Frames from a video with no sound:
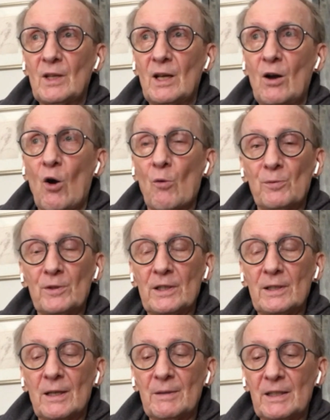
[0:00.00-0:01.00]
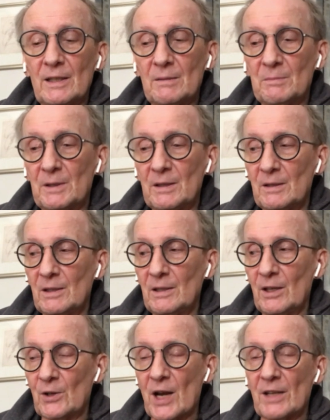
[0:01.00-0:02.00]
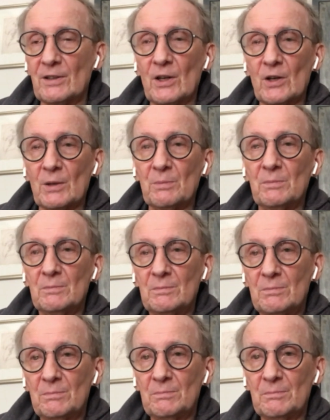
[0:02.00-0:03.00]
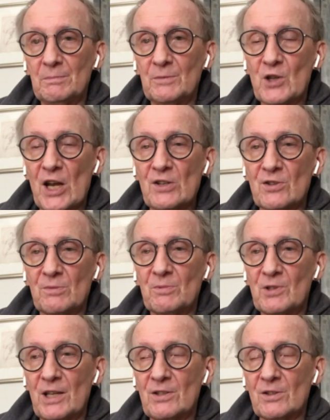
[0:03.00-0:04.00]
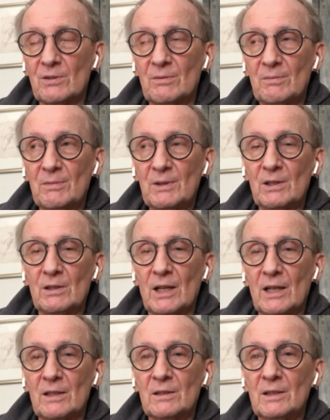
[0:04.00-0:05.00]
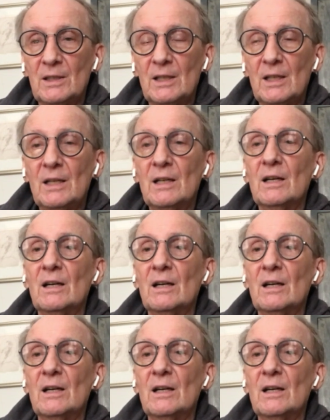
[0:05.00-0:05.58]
Hopefully, I mean, they're not there to change it a lot. Yeah.